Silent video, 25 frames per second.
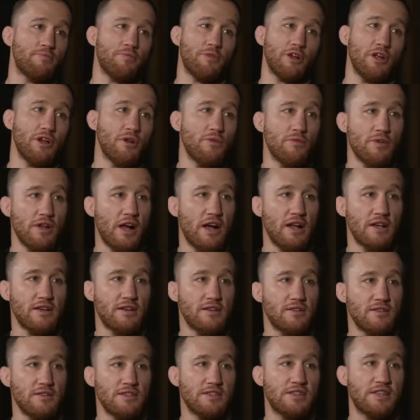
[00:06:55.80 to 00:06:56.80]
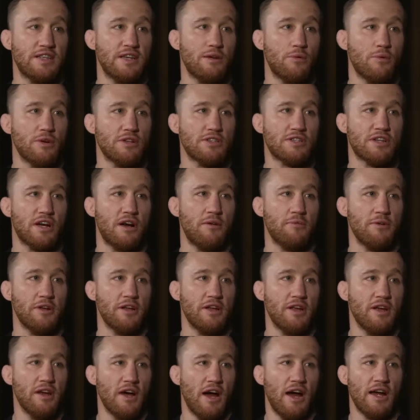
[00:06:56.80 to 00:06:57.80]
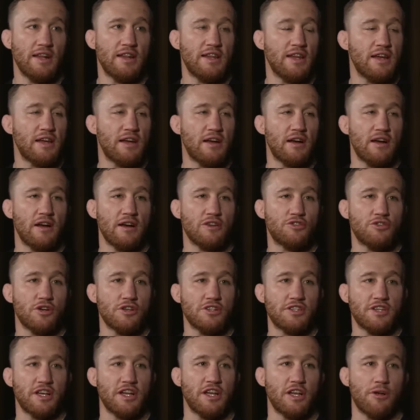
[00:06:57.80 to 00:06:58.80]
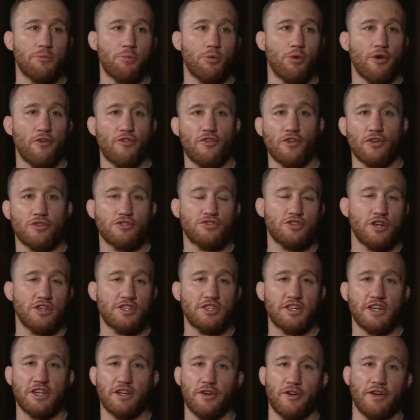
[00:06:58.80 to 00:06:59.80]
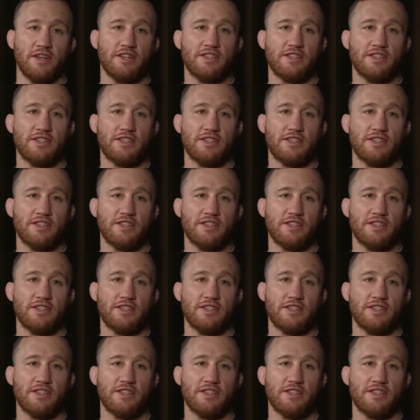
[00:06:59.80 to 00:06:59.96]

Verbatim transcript: you know, not see what's coming. I think uh, trusting in your peripherals, trusting in your